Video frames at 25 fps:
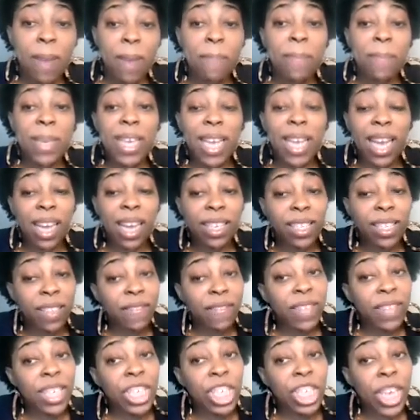because
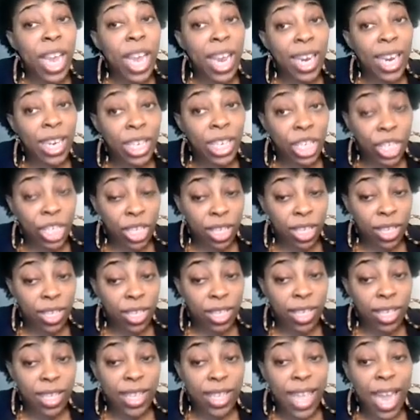of the
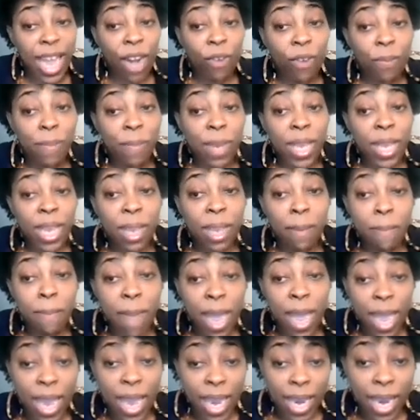changes that are being
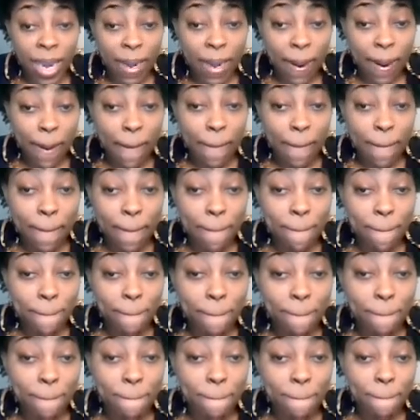made.
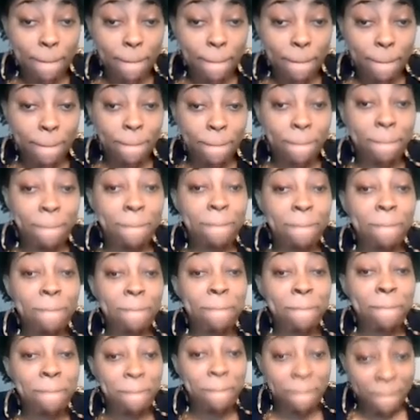
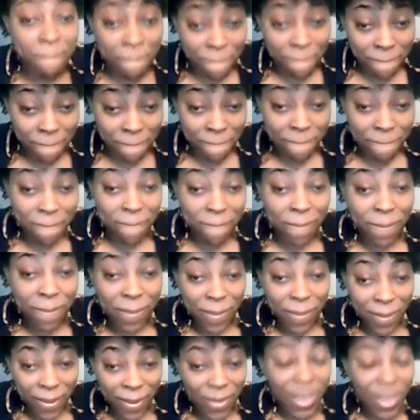hmm
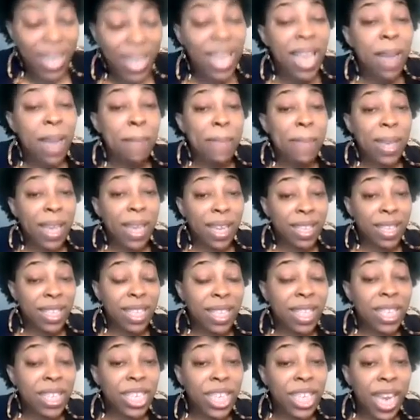Because
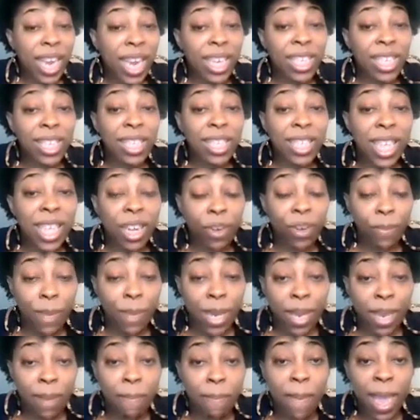of the changes that are
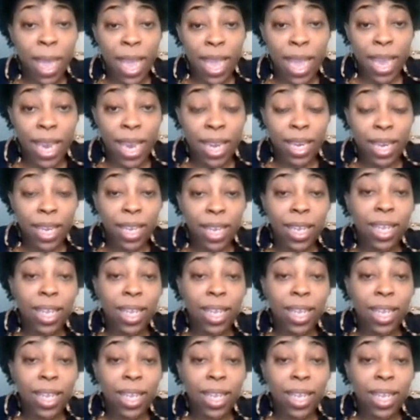being made